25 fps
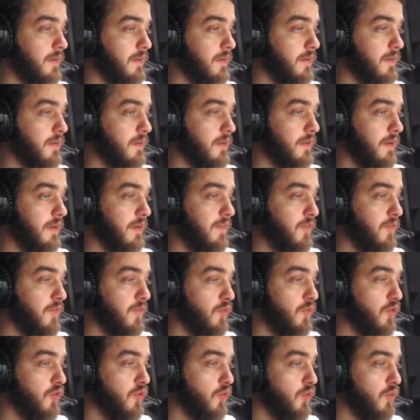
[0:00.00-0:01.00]
if you
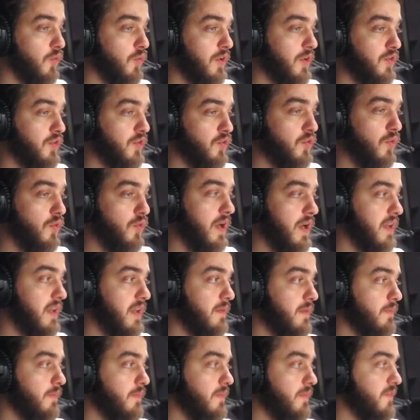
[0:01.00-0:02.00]
don't want to wait
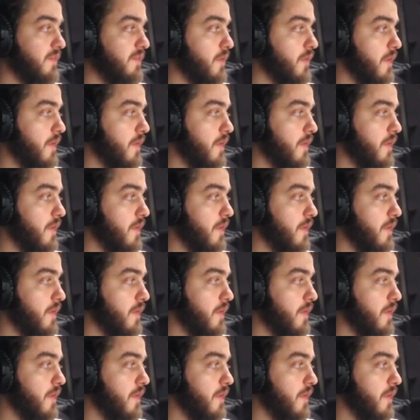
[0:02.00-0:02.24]
before they